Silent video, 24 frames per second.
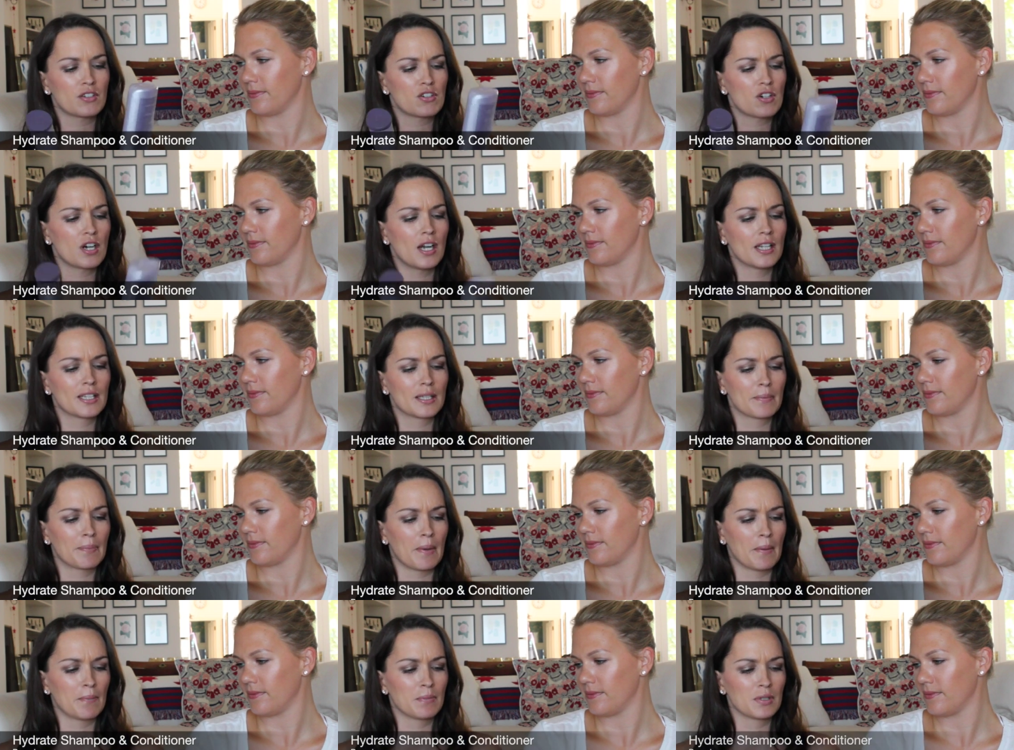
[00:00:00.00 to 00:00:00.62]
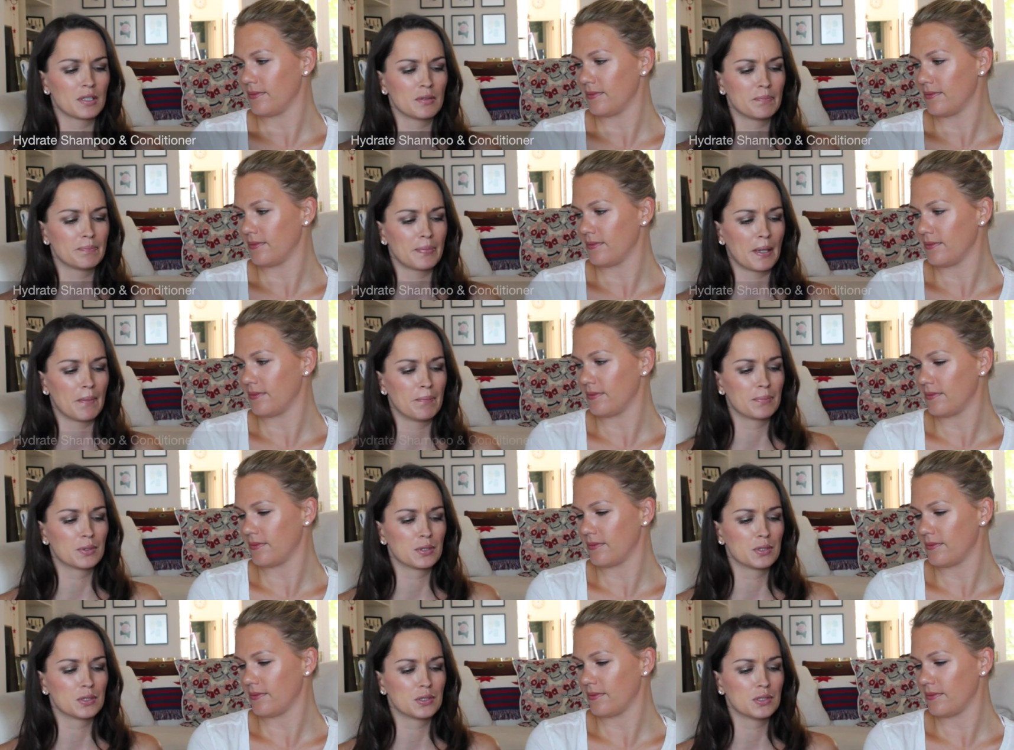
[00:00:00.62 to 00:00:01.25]
Speaker 1: I tried the Bumble and
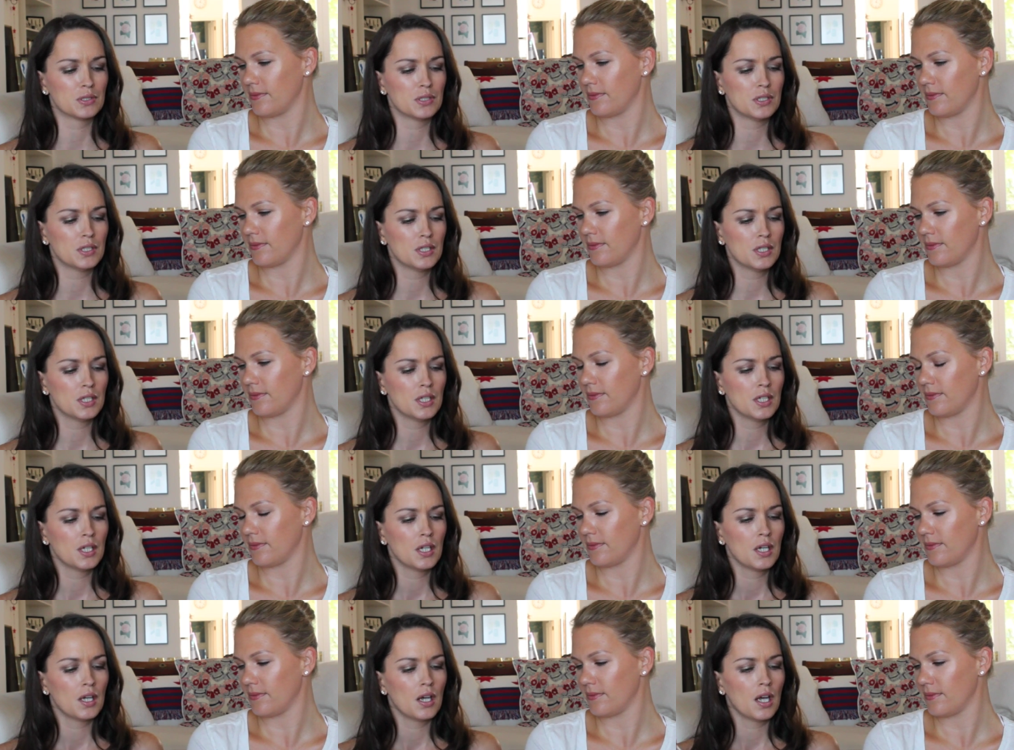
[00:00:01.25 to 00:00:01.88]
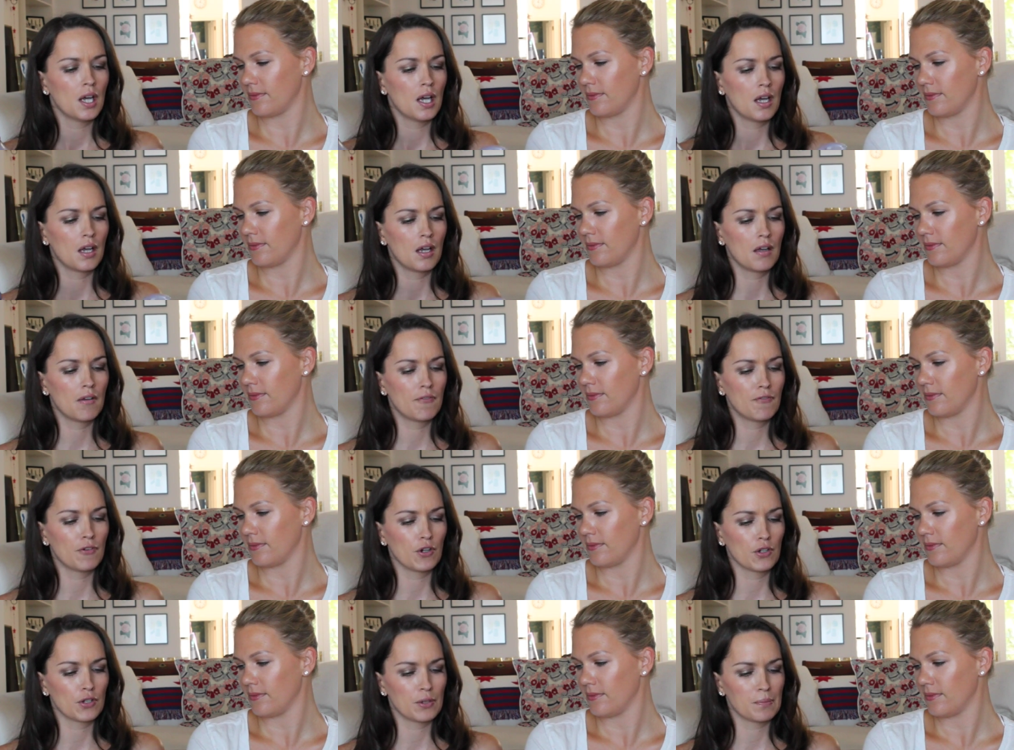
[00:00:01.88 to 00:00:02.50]
Bumble uh,
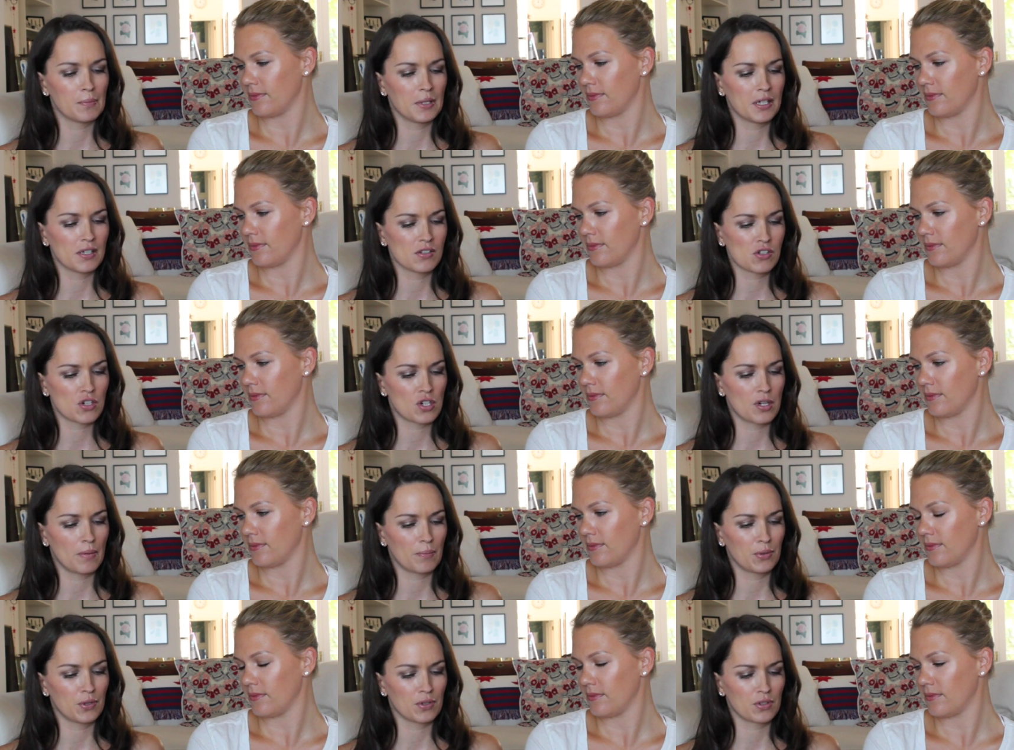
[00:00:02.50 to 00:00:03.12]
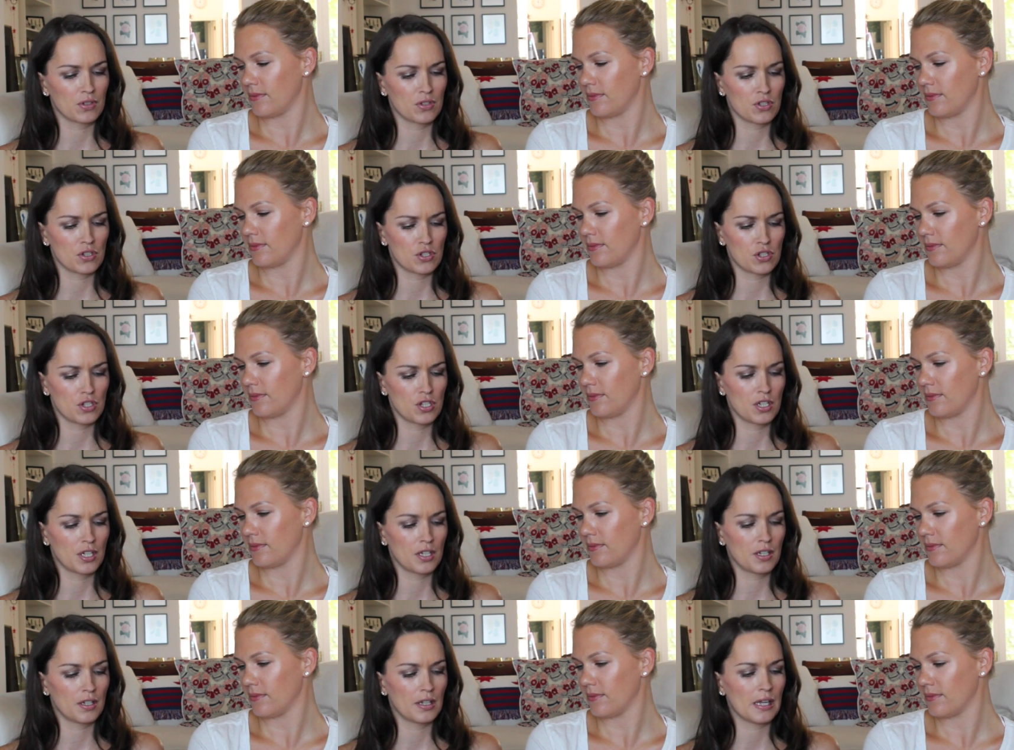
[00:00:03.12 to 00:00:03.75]
volumized shampoo and conditioner,
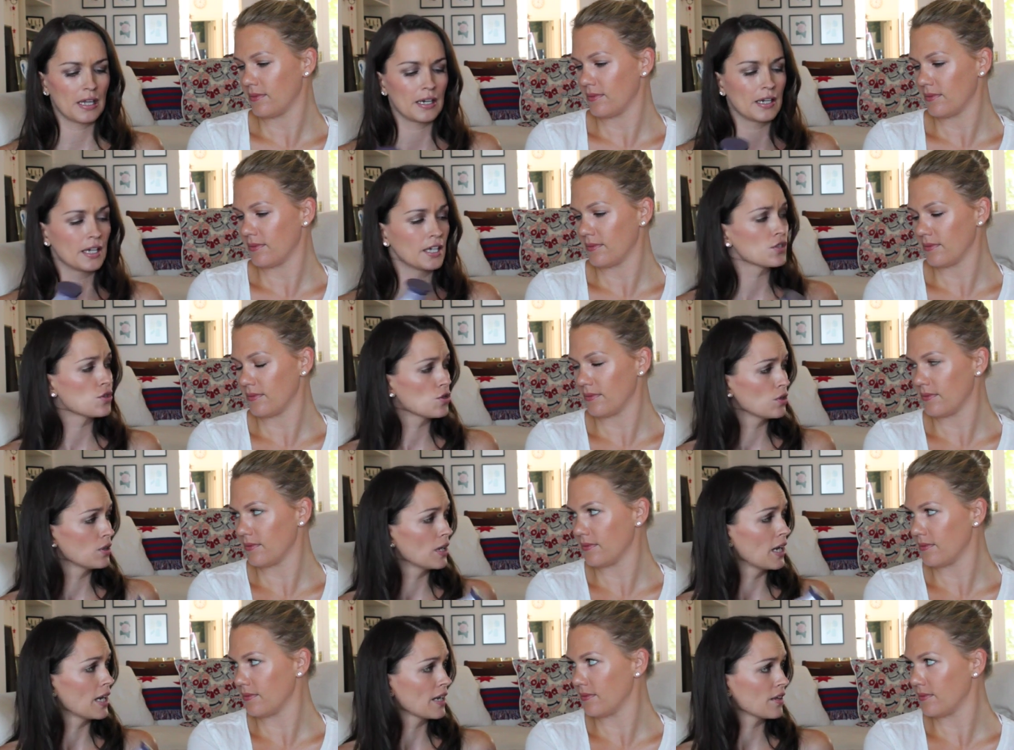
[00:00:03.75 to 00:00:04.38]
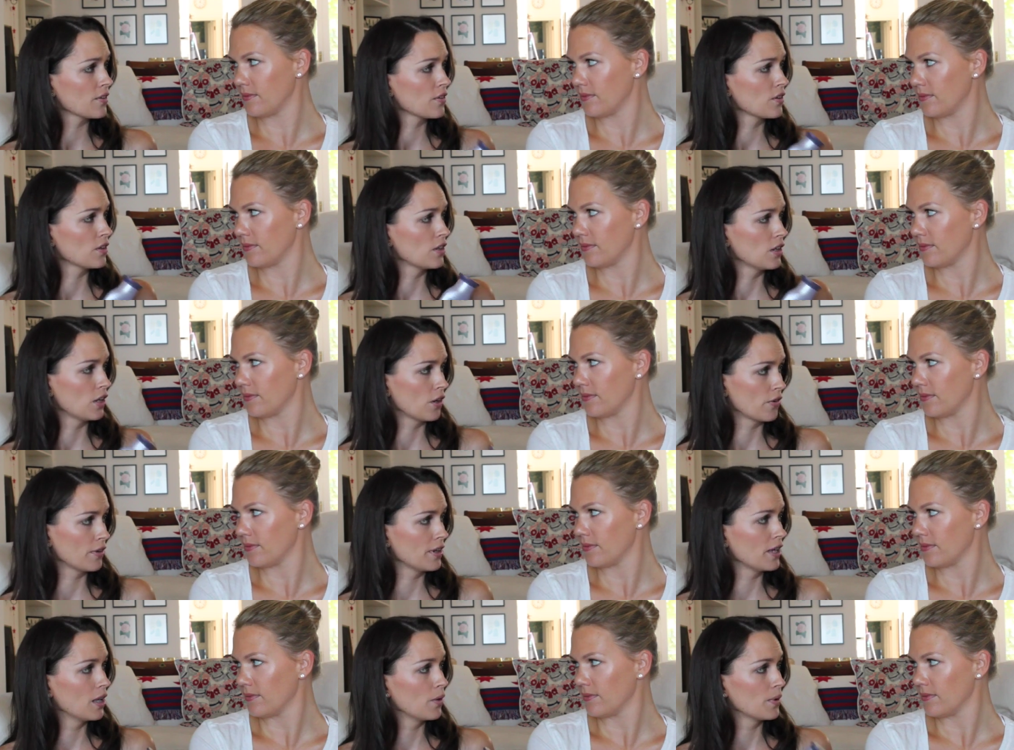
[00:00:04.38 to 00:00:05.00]
and I do like the
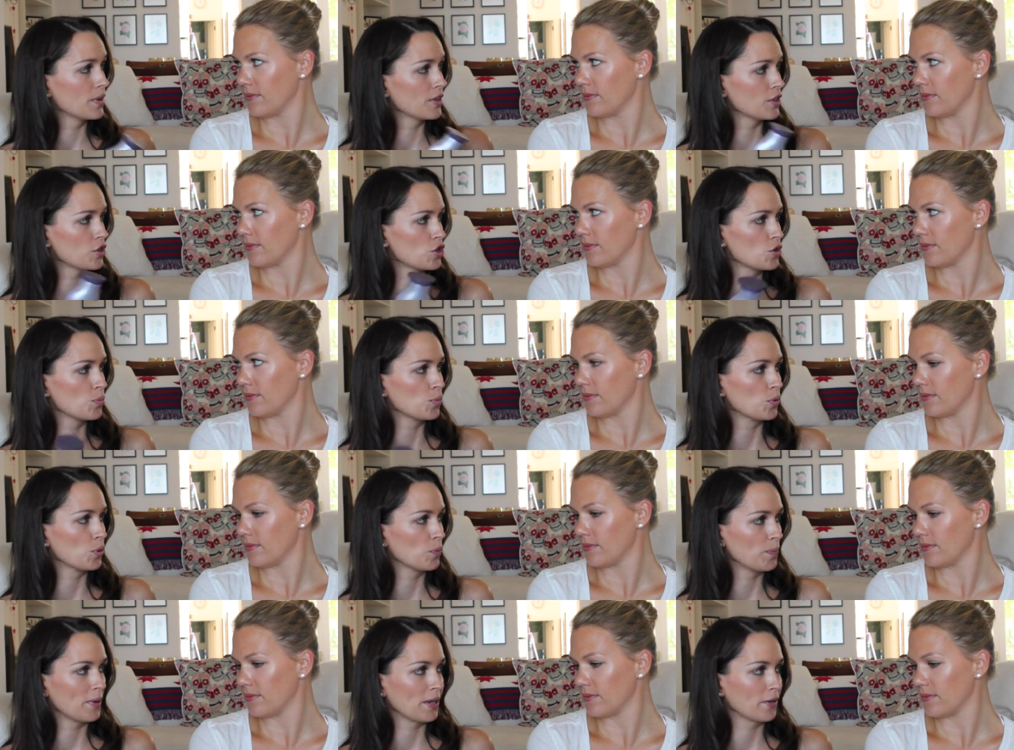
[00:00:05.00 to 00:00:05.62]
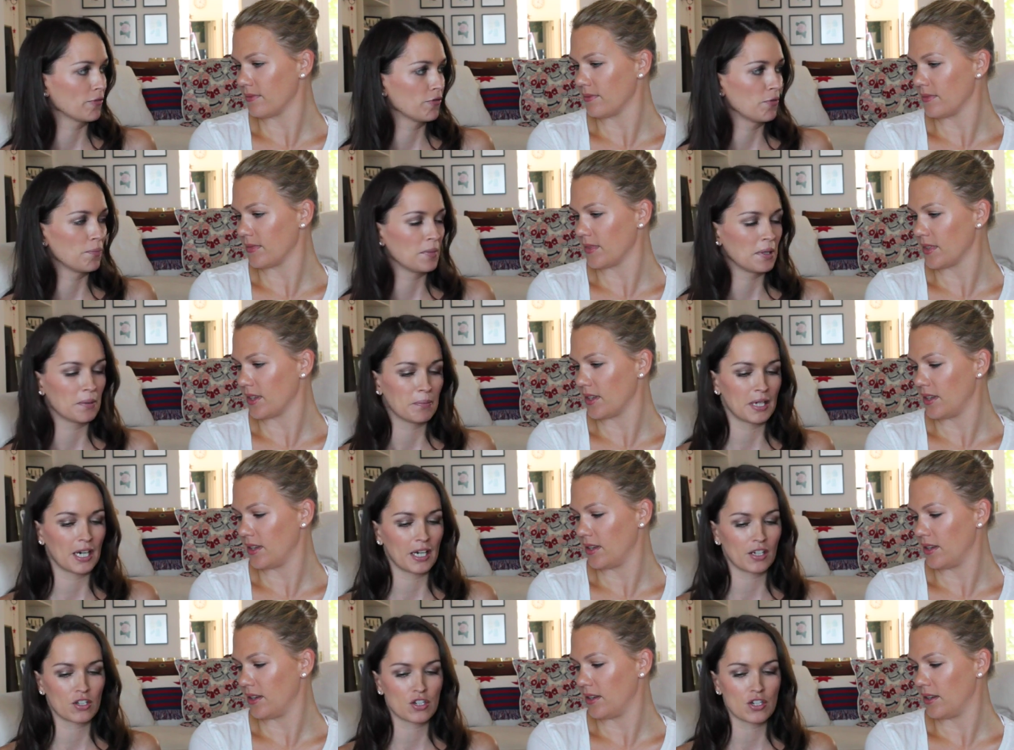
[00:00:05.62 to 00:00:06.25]
L'Oreal one that you brought back for me, but
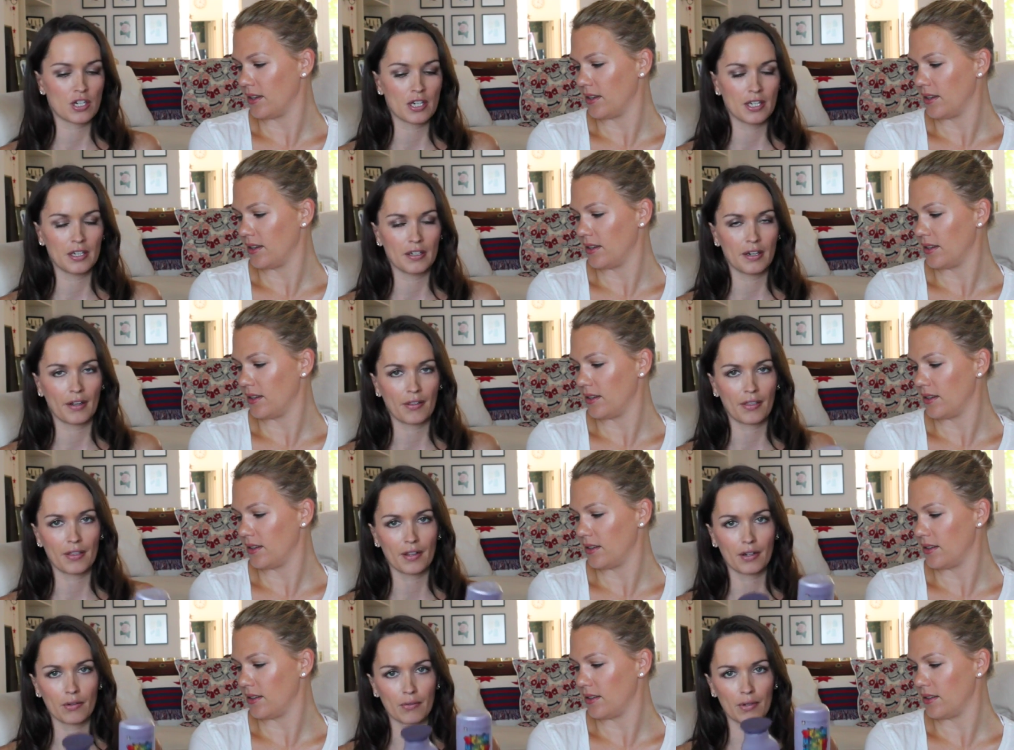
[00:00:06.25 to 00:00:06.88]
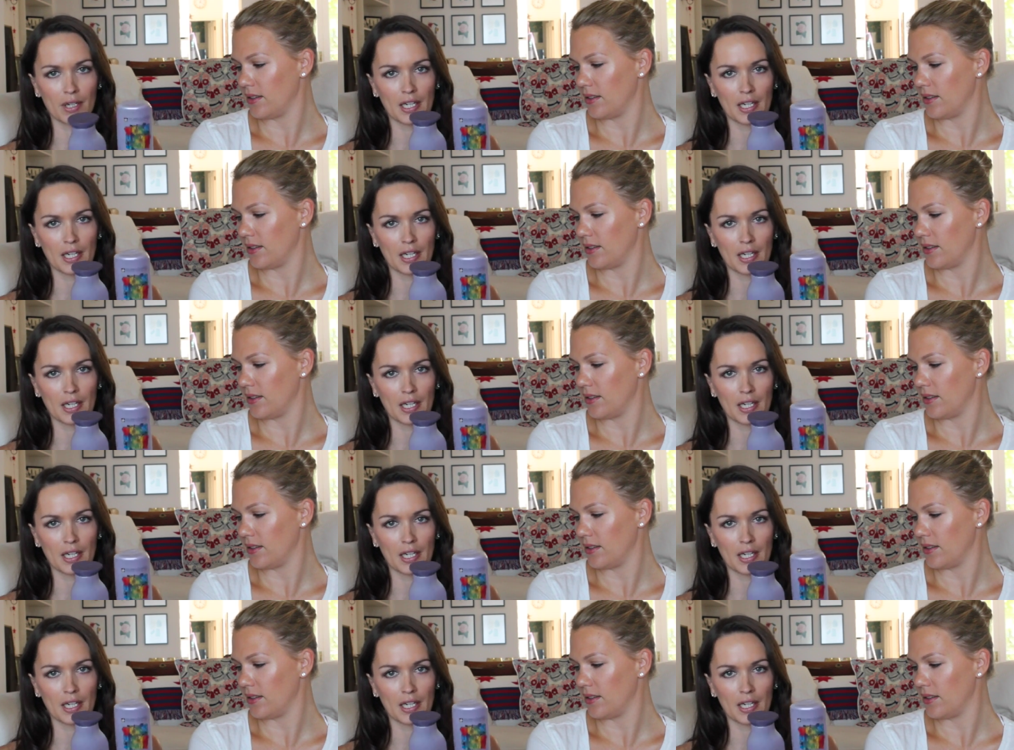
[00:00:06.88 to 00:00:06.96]
actually nothing